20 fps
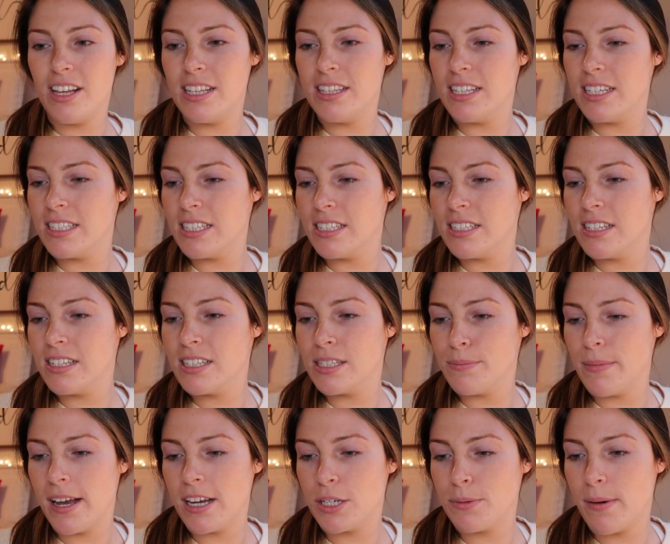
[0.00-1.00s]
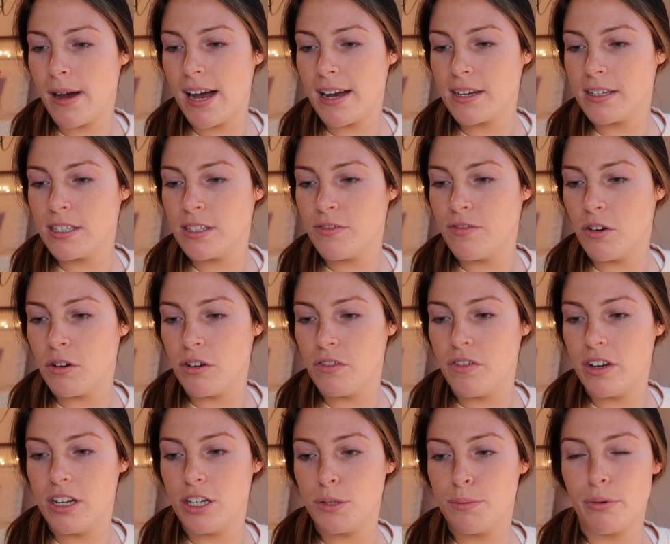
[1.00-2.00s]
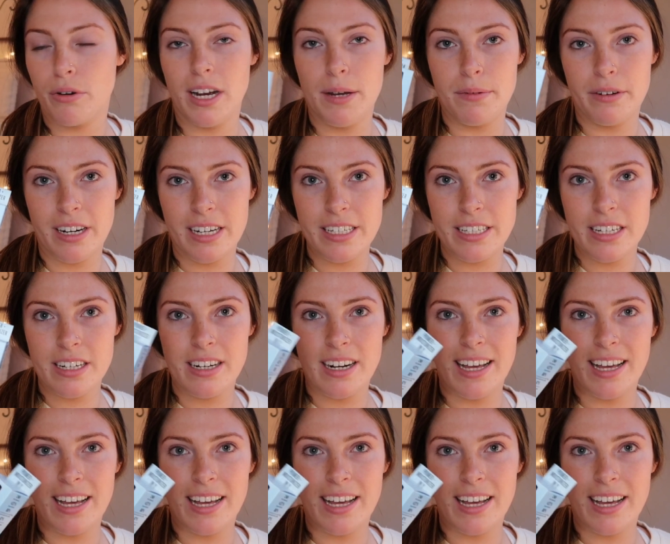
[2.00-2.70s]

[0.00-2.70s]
and this is the Smashbox Photo Finish Primerizer,